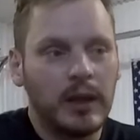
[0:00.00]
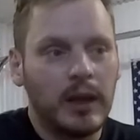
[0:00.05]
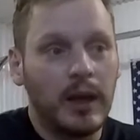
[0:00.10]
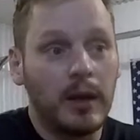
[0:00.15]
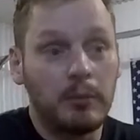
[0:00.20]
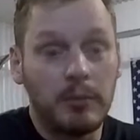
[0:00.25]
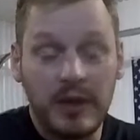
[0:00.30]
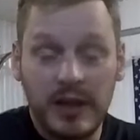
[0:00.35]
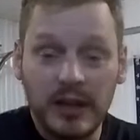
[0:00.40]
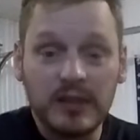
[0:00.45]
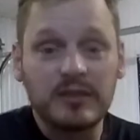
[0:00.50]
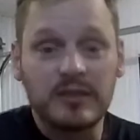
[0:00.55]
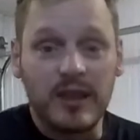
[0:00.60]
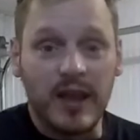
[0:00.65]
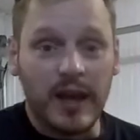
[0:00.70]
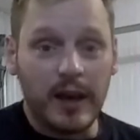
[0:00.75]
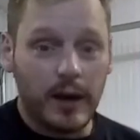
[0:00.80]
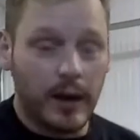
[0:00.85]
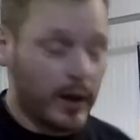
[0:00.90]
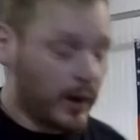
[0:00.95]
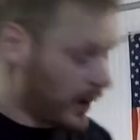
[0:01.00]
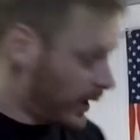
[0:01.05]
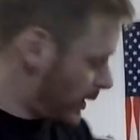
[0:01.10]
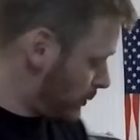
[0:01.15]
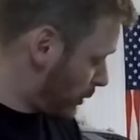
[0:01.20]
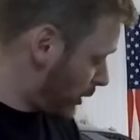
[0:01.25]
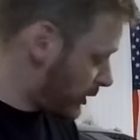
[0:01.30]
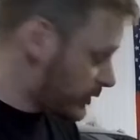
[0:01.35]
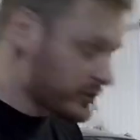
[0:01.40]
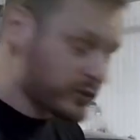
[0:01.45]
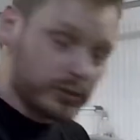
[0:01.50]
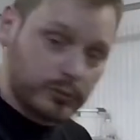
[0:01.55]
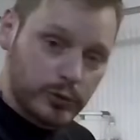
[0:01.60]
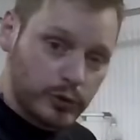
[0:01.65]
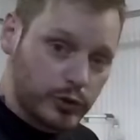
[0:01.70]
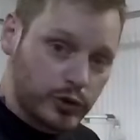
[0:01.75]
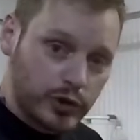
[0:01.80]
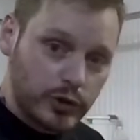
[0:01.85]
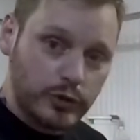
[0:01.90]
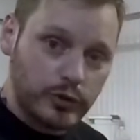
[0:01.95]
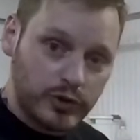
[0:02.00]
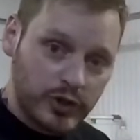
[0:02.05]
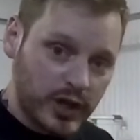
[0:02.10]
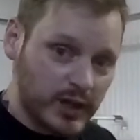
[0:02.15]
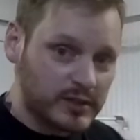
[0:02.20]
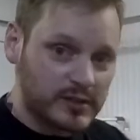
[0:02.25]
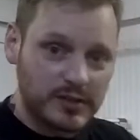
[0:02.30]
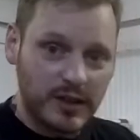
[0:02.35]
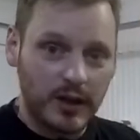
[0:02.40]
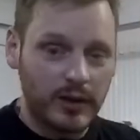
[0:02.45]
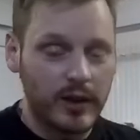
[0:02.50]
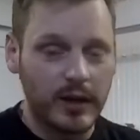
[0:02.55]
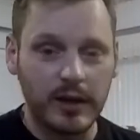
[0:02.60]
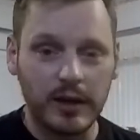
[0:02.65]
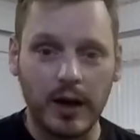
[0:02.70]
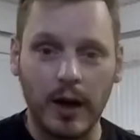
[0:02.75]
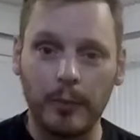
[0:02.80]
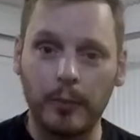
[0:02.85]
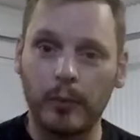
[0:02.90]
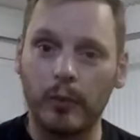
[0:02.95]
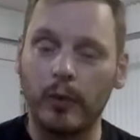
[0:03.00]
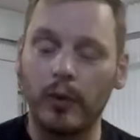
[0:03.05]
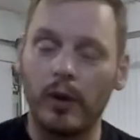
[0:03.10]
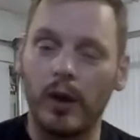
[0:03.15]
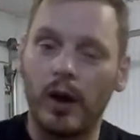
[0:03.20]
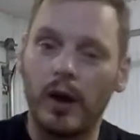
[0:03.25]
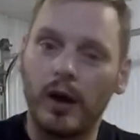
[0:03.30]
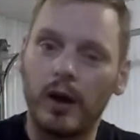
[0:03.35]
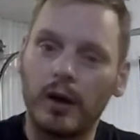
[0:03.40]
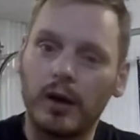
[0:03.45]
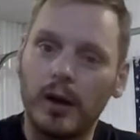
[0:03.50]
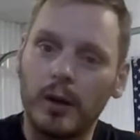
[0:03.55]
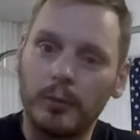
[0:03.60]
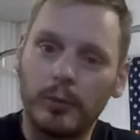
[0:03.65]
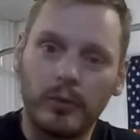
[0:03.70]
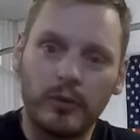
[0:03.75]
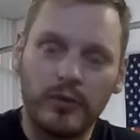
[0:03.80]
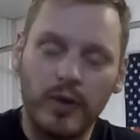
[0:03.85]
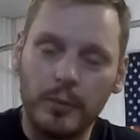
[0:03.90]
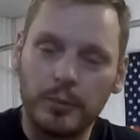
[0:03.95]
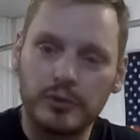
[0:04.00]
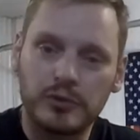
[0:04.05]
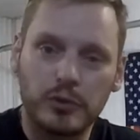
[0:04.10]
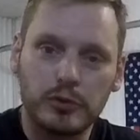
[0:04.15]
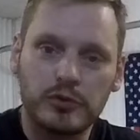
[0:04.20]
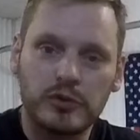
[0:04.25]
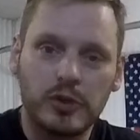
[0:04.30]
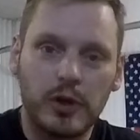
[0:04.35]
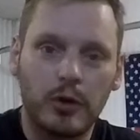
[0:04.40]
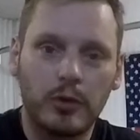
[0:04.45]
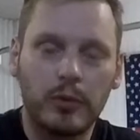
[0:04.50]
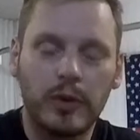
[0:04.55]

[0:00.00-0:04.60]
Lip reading: And because of that, I bought her some new shoes. You guys saw that a couple of episodes ago.